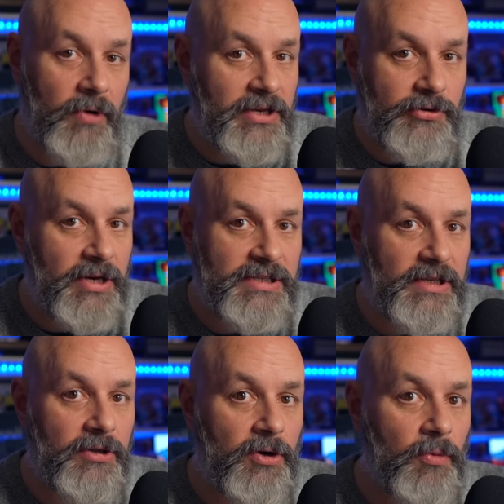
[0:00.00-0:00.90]
ray
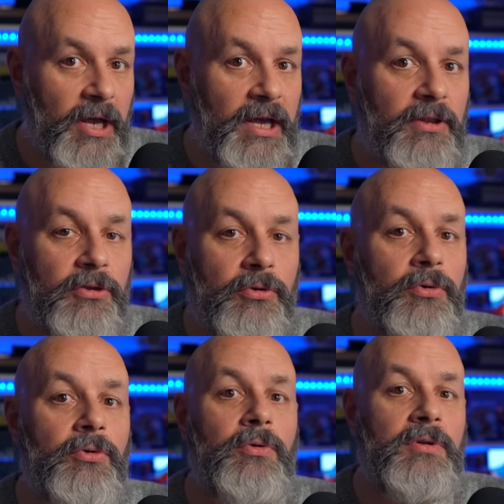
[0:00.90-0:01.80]
tracing their way
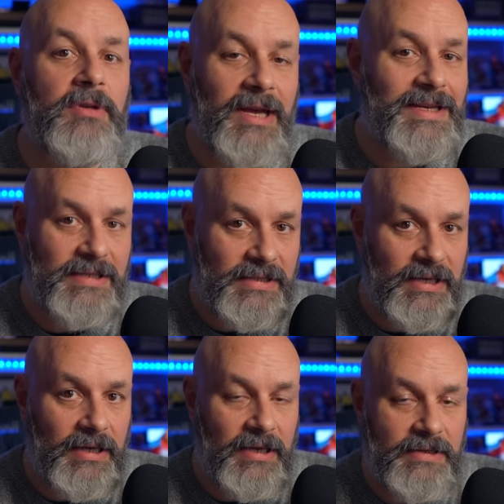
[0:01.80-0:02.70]
through Night
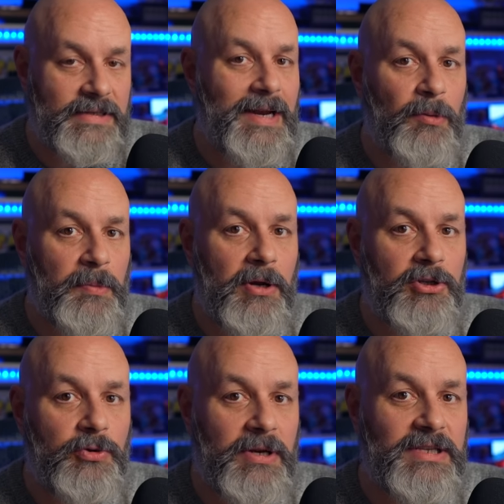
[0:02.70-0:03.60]
City in Cyberpunk
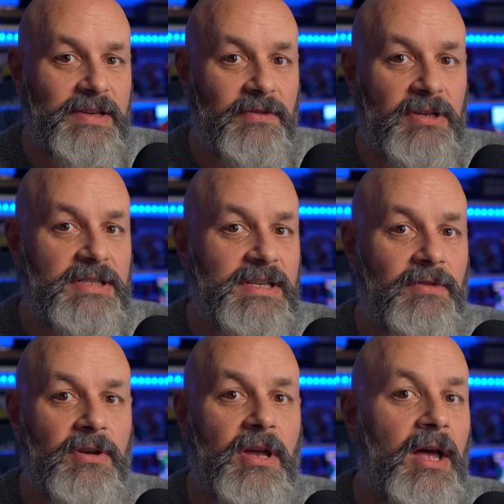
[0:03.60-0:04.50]

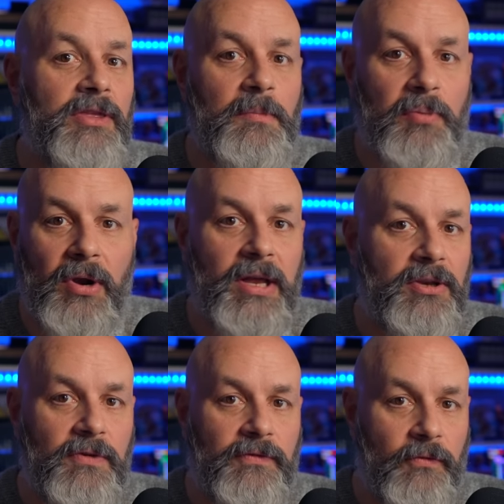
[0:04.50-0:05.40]
2077 on the brand
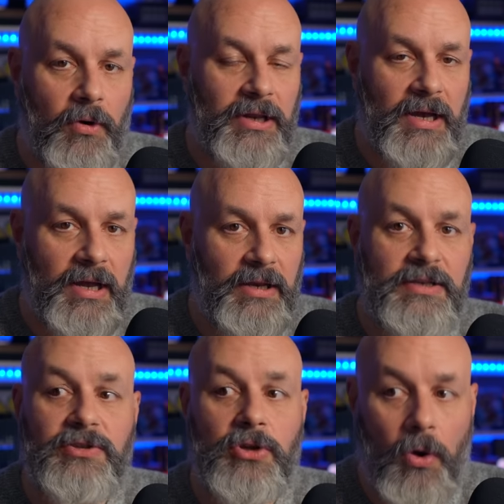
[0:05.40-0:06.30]
new
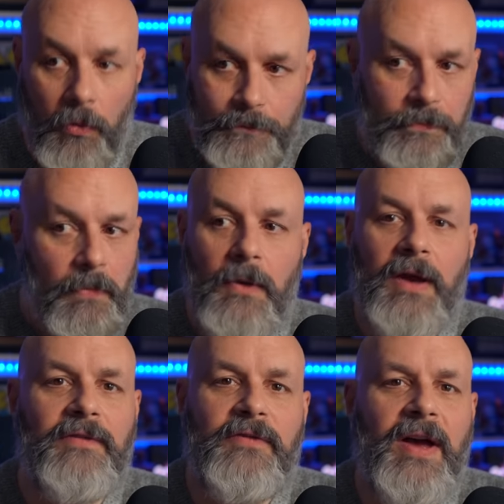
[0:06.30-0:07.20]
4090s. No,
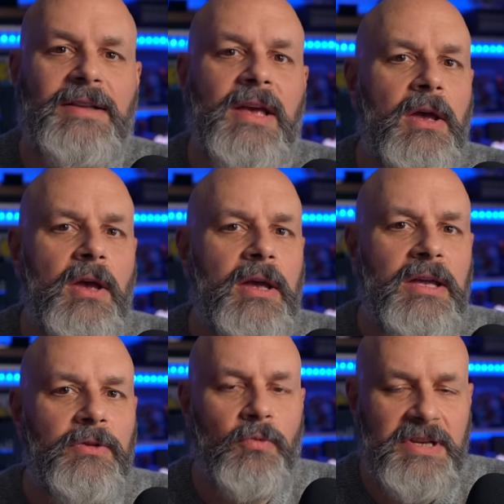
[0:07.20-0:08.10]
in fact,
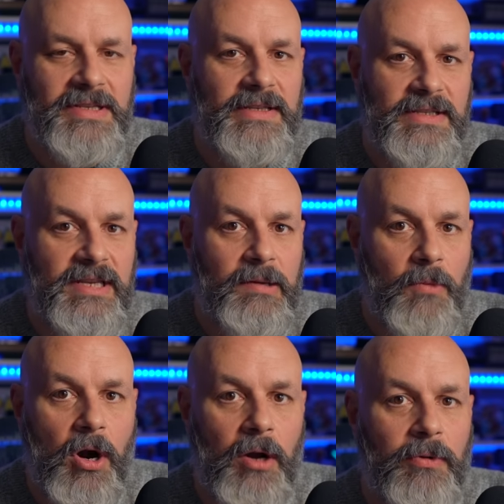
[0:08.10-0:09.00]
in recent Steam
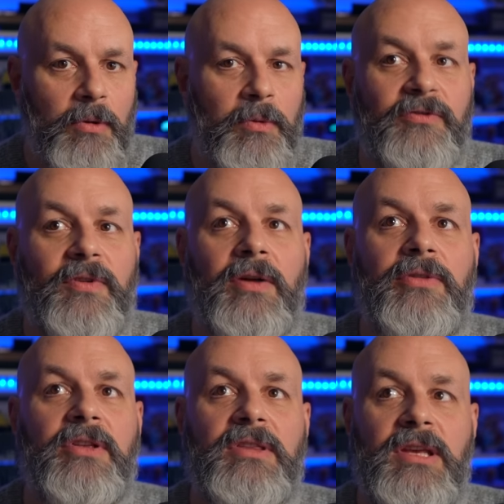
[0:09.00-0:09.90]
hardware, we found
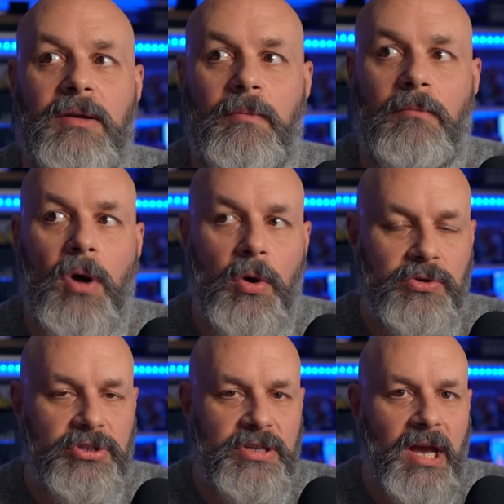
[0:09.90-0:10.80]
that the
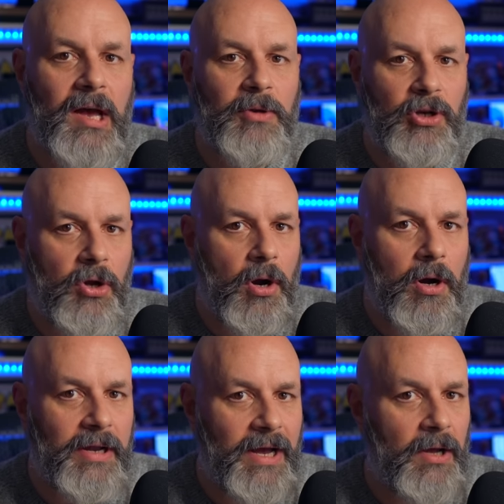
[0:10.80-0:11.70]
most common
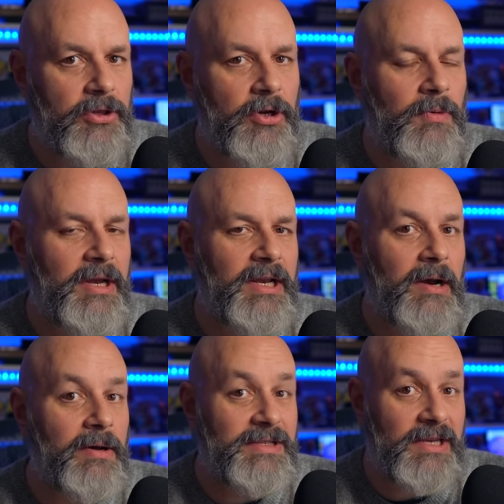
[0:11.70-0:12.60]
card out there right
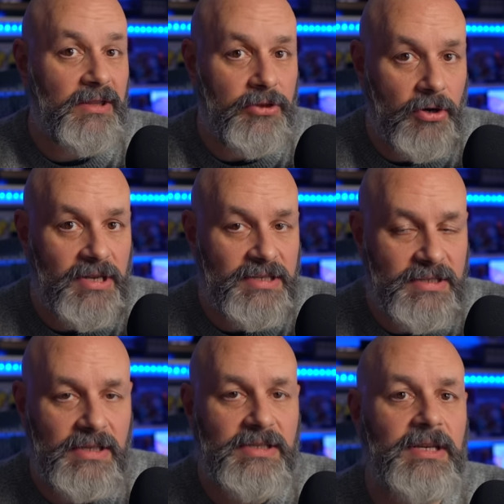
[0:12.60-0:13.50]
now is a
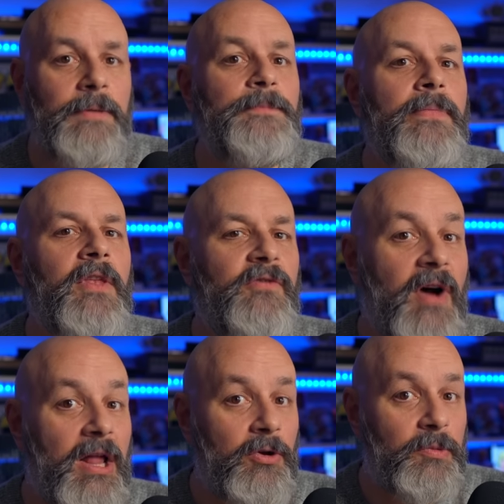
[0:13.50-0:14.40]
3060,
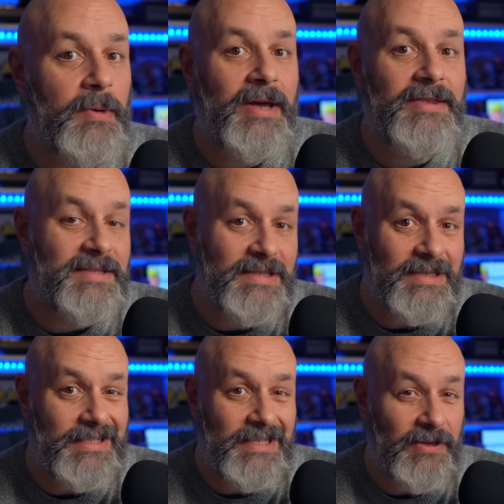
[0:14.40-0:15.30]
followed by the
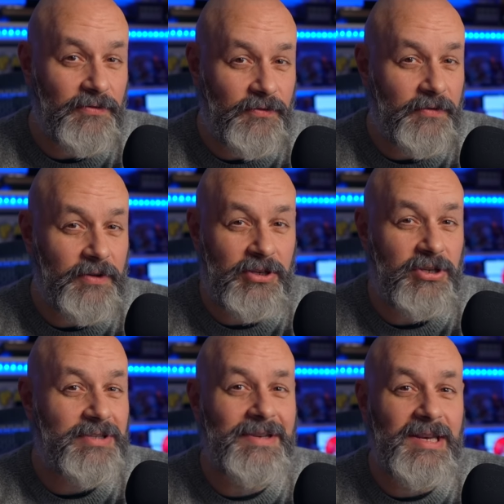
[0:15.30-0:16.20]
1650,
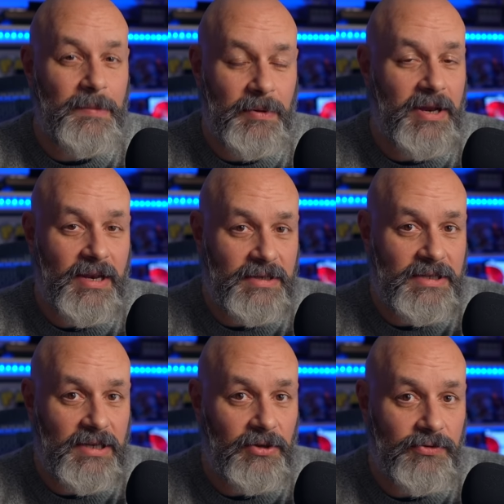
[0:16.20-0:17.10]
just nipping at its
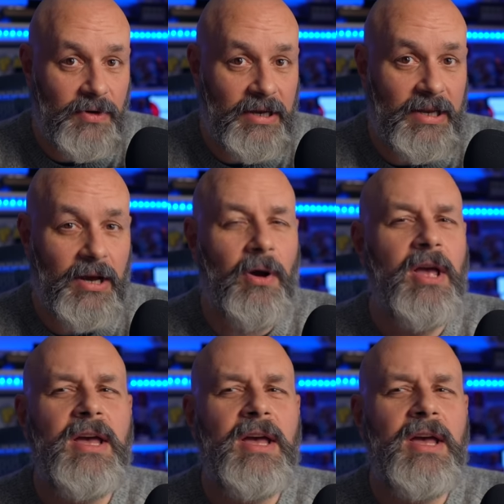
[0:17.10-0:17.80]
heels right now.